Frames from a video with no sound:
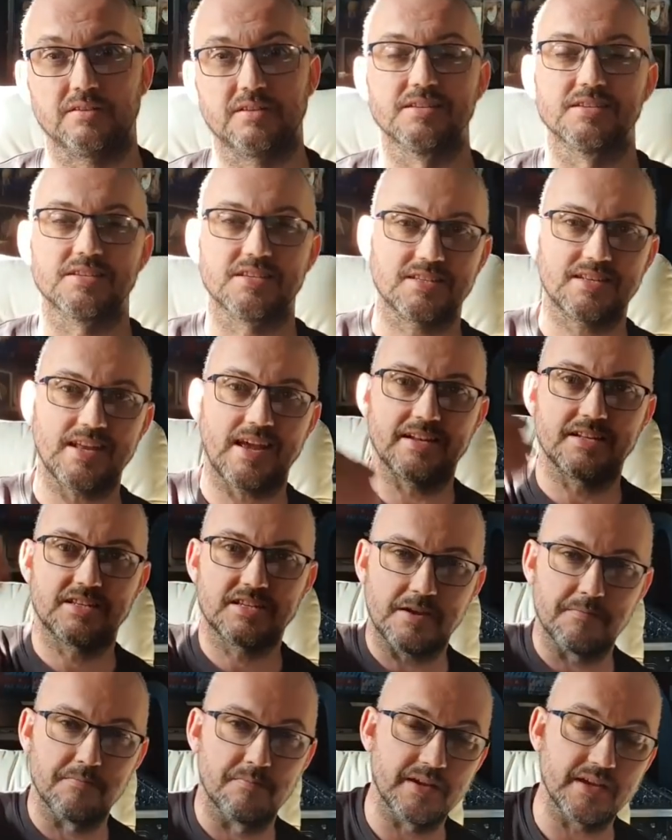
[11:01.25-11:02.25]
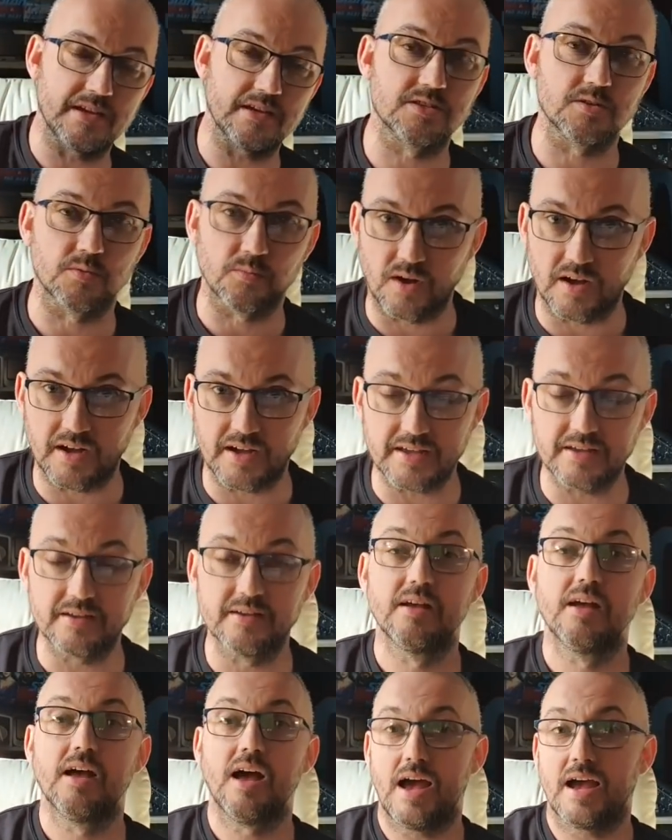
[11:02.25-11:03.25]
Didn't stand 10 metres away,
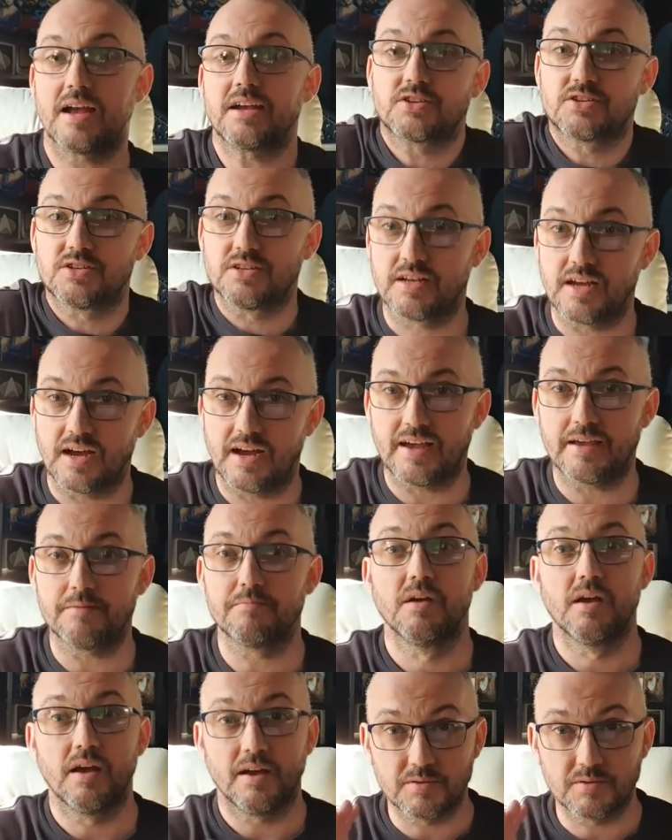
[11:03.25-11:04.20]
actually came.